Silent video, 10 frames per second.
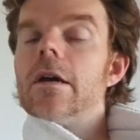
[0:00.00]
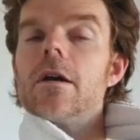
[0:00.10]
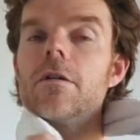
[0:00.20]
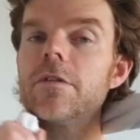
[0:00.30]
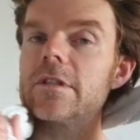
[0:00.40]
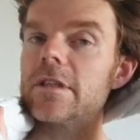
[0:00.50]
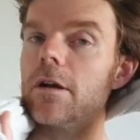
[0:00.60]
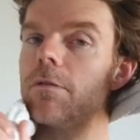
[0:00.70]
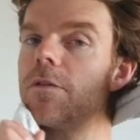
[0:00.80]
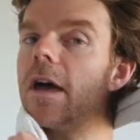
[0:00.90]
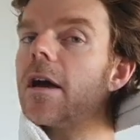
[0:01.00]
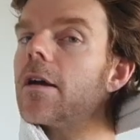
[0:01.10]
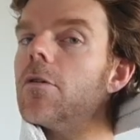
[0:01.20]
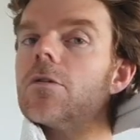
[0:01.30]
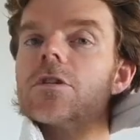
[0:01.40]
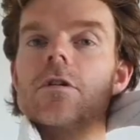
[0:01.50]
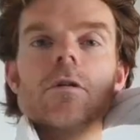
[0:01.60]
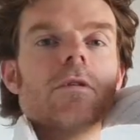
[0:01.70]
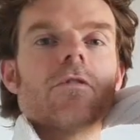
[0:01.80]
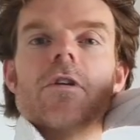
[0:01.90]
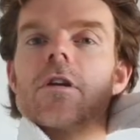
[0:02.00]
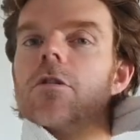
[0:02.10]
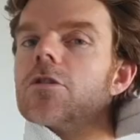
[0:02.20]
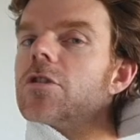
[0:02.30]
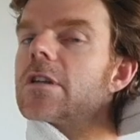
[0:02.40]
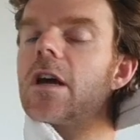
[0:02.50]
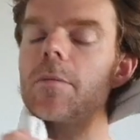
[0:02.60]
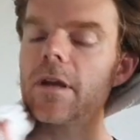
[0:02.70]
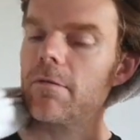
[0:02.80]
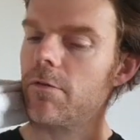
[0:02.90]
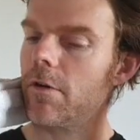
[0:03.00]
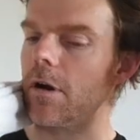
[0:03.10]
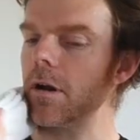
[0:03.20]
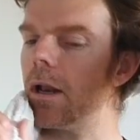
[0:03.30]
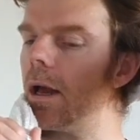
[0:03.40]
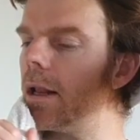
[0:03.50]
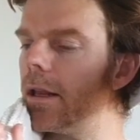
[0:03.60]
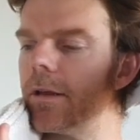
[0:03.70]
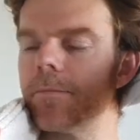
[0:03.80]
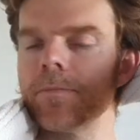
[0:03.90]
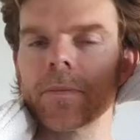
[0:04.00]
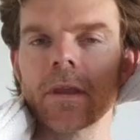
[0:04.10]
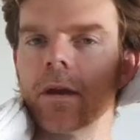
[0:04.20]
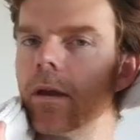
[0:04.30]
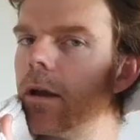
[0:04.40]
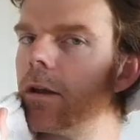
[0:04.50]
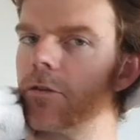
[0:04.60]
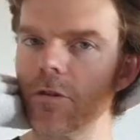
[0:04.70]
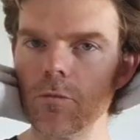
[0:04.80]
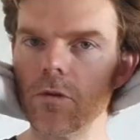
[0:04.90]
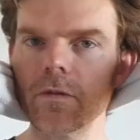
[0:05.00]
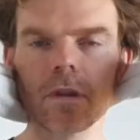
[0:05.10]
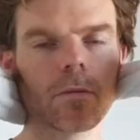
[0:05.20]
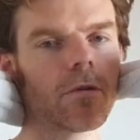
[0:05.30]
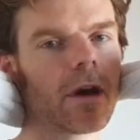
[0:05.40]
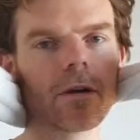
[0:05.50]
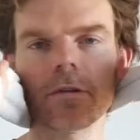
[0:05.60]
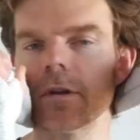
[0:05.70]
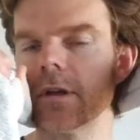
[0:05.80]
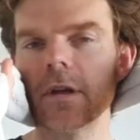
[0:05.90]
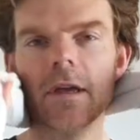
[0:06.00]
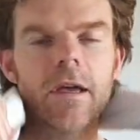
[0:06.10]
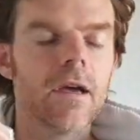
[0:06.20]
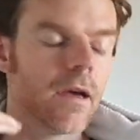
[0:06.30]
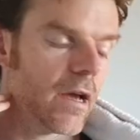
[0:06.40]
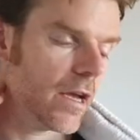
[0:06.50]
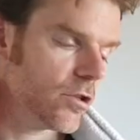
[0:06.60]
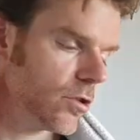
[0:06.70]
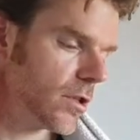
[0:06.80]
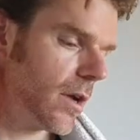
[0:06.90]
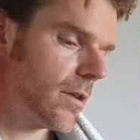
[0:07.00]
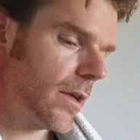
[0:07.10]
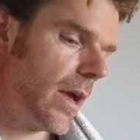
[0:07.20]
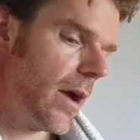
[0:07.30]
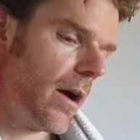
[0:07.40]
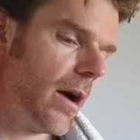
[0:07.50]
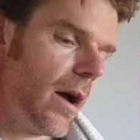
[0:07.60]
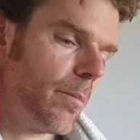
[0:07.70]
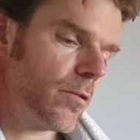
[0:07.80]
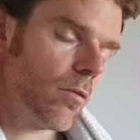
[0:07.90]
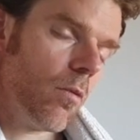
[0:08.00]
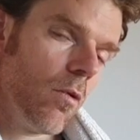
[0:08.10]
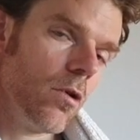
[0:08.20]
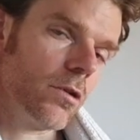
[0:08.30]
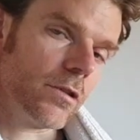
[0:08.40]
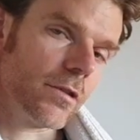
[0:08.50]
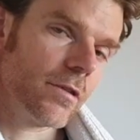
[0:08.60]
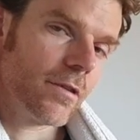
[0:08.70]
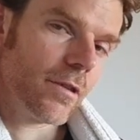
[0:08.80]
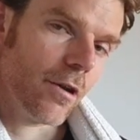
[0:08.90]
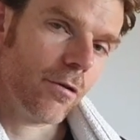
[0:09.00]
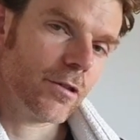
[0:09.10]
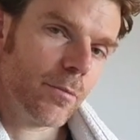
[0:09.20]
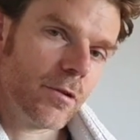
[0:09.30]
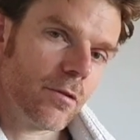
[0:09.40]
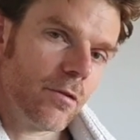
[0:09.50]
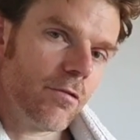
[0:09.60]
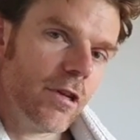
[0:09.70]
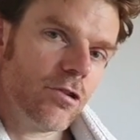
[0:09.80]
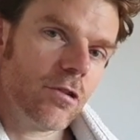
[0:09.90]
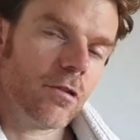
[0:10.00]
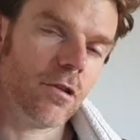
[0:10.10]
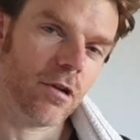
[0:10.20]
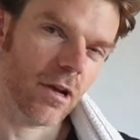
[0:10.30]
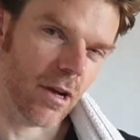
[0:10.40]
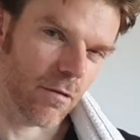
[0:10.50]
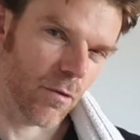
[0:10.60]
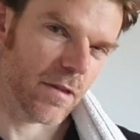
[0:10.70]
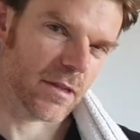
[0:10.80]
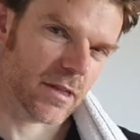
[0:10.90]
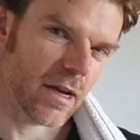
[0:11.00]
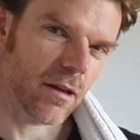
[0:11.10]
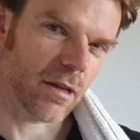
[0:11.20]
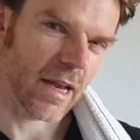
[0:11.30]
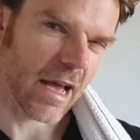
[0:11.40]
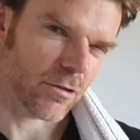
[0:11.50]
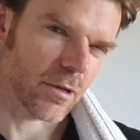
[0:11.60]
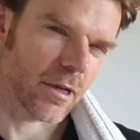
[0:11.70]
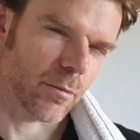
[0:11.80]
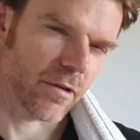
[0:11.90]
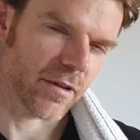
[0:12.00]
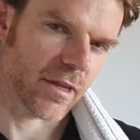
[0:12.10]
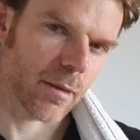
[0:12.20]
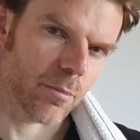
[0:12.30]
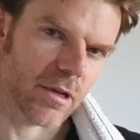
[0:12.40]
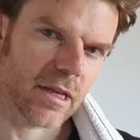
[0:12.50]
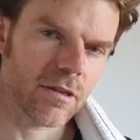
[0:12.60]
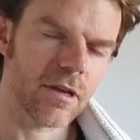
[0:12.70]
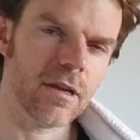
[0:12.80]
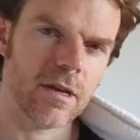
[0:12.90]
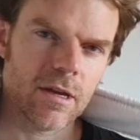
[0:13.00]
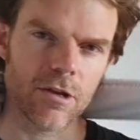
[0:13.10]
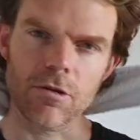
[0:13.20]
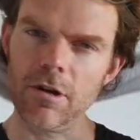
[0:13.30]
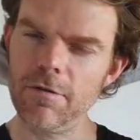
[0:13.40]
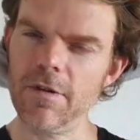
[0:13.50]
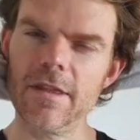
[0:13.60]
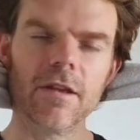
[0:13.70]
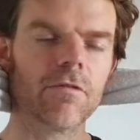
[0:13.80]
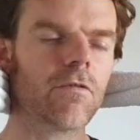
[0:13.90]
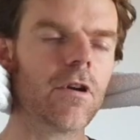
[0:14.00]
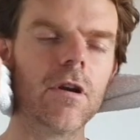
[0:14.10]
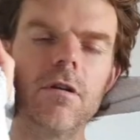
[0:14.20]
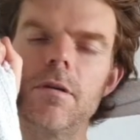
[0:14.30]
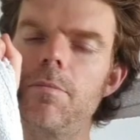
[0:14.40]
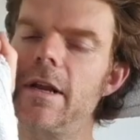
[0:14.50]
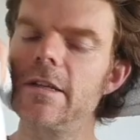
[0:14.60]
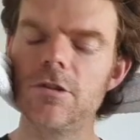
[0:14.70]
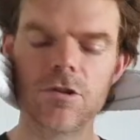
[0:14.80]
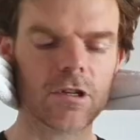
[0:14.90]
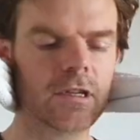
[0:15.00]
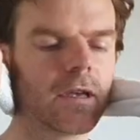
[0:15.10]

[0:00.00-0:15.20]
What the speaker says: Of itself, that also can be very good, just coming in very lightly and just moving them around. As you start to get up towards the occipital region, kind of where the skull allows a little bit of a dip beneath it, you're going to find that's very pleasant. Just